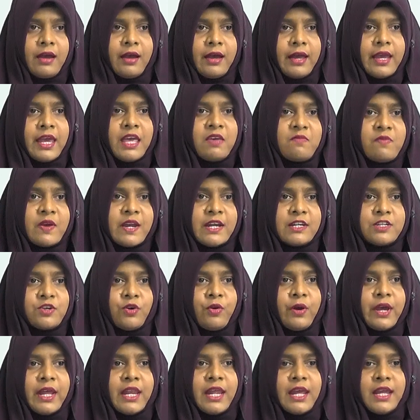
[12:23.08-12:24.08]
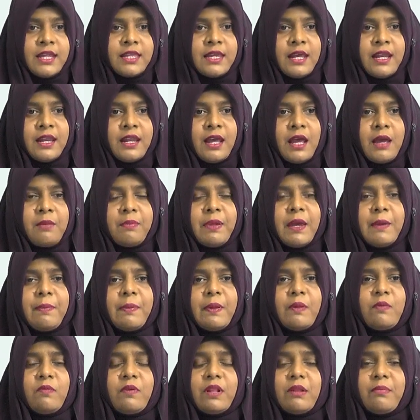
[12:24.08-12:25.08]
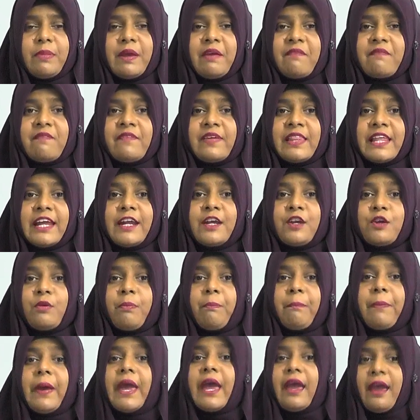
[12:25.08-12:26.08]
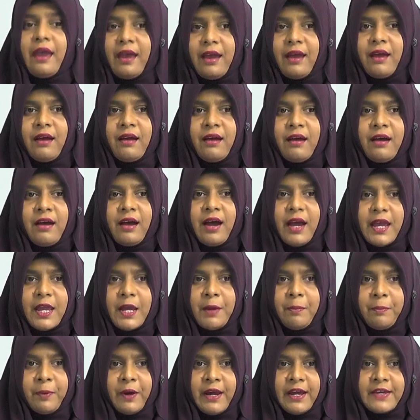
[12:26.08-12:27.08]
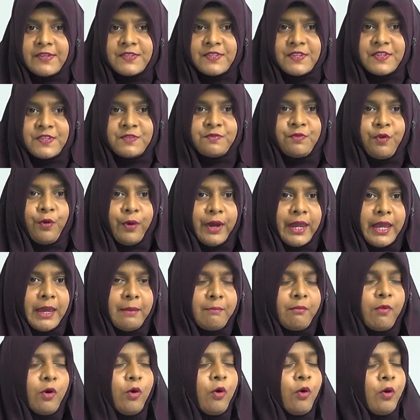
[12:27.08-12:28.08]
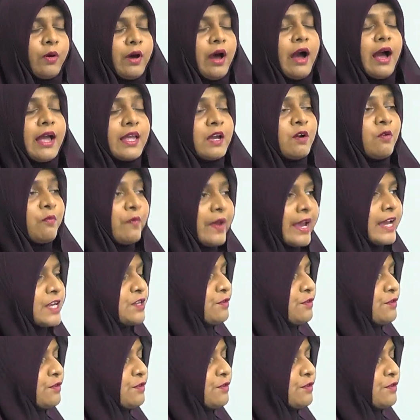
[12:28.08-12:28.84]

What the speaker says: event or anything, people will be willing to pay higher prices for him or higher wage